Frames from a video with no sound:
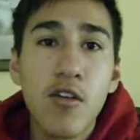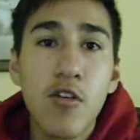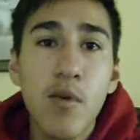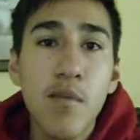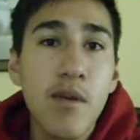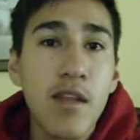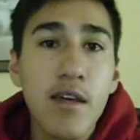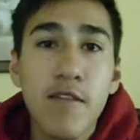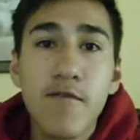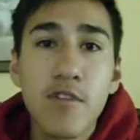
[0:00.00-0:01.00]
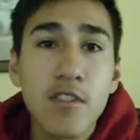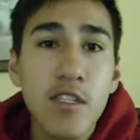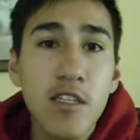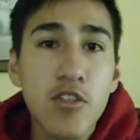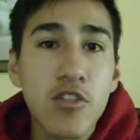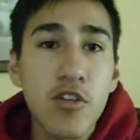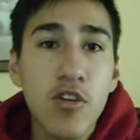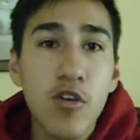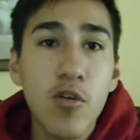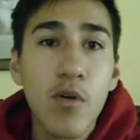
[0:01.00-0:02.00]
maybe in like a physique
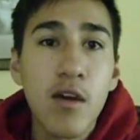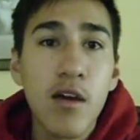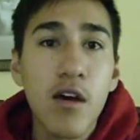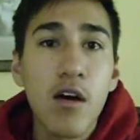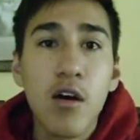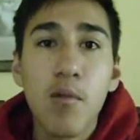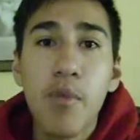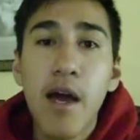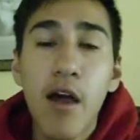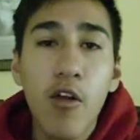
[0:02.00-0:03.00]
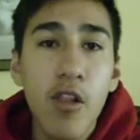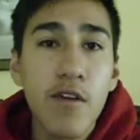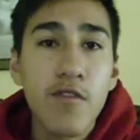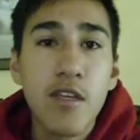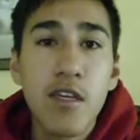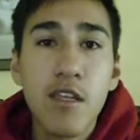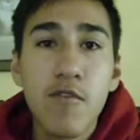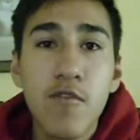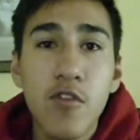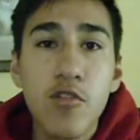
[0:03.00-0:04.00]
show, powerlifting in the
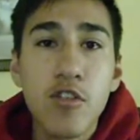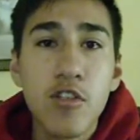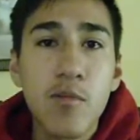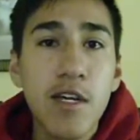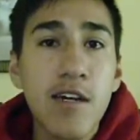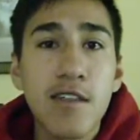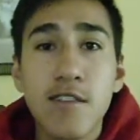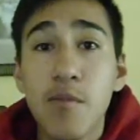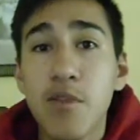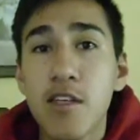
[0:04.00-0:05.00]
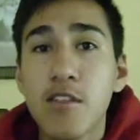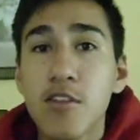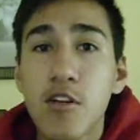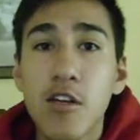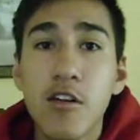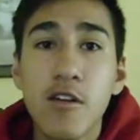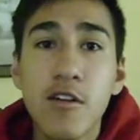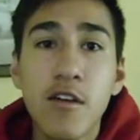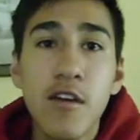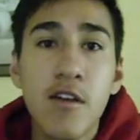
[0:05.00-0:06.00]
future, because I played soccer
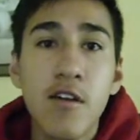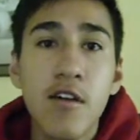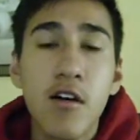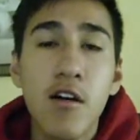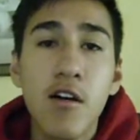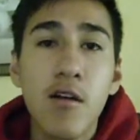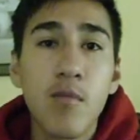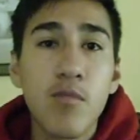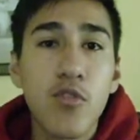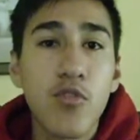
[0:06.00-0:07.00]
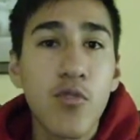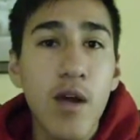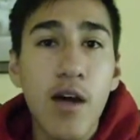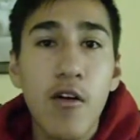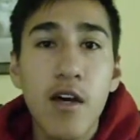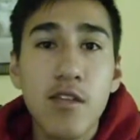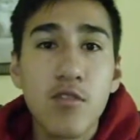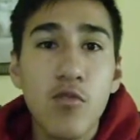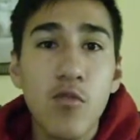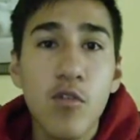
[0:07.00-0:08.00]
throughout high
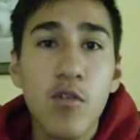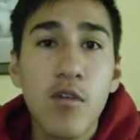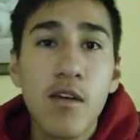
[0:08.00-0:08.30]
school,